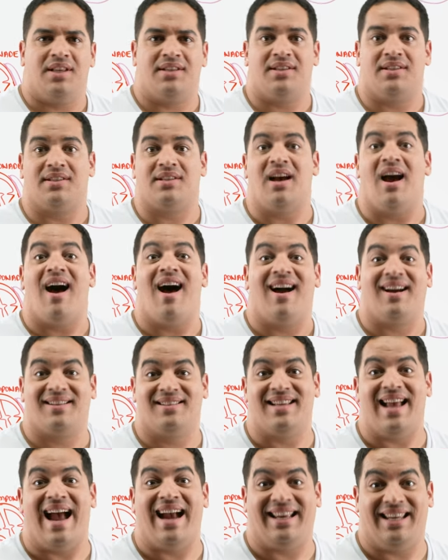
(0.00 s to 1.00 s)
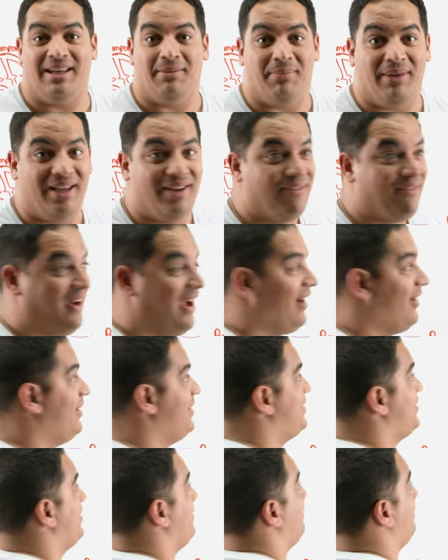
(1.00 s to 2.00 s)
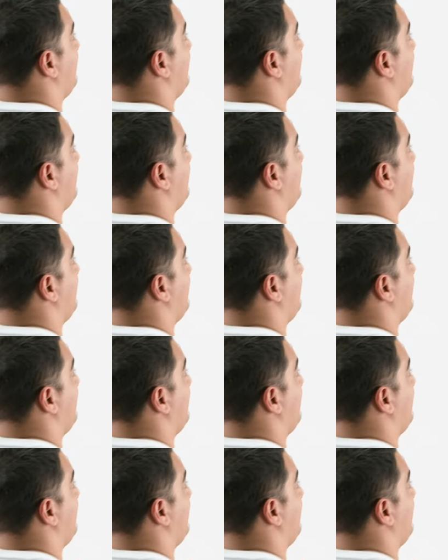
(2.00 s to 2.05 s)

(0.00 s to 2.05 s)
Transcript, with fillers: this is Coxsackie B virus.